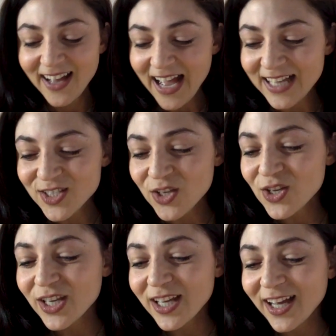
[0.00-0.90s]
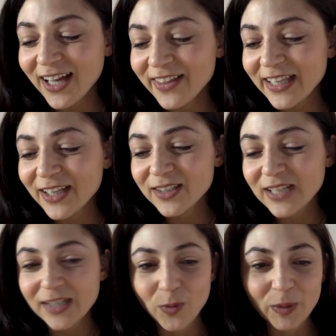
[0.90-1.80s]
and so I think
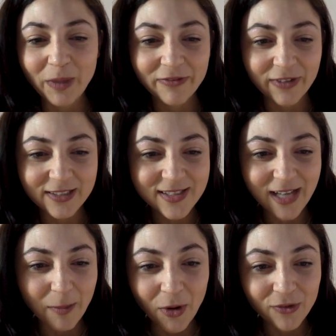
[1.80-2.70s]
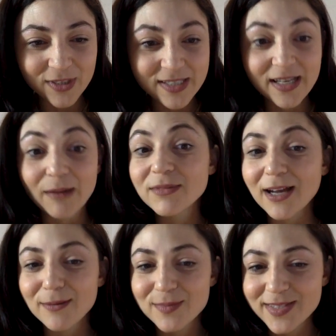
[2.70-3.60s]
like when my friends come over,
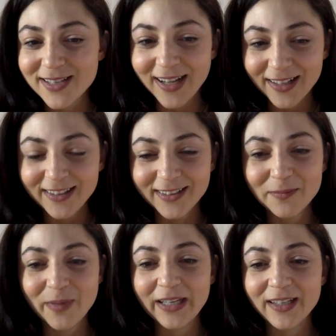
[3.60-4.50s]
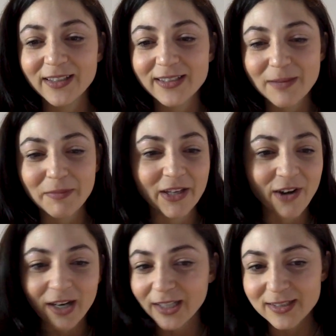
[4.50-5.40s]
sometimes I'll make something
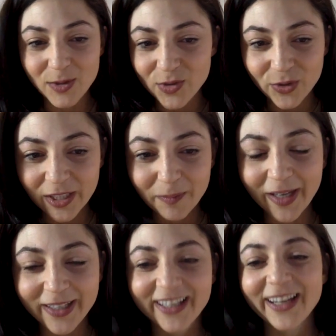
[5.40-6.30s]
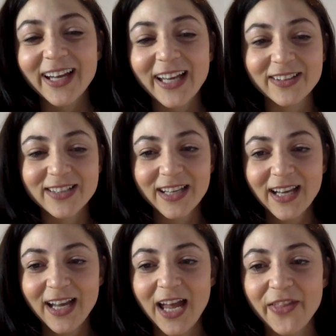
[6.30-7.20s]
Iraqi because I was already making it, and
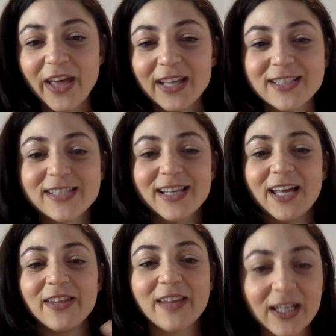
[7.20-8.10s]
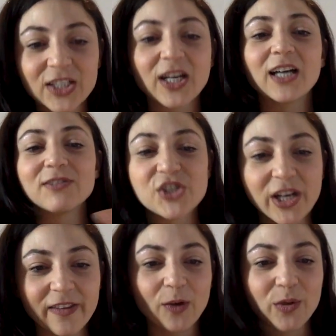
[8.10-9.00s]
then I can kind of
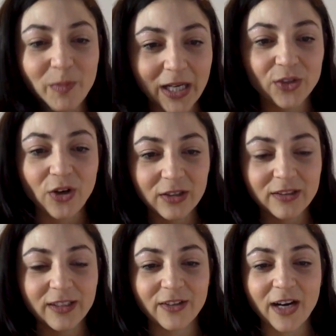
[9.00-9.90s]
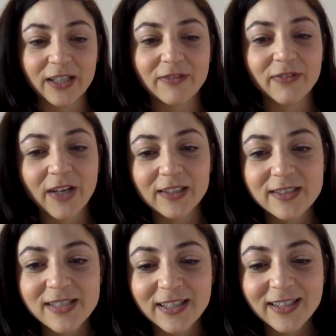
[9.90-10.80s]
share that with my non-Iraqi
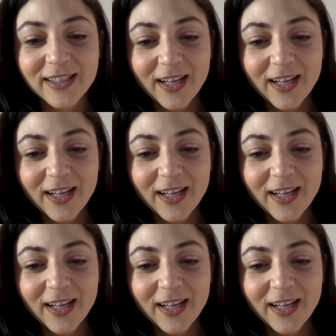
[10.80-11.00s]
friends, and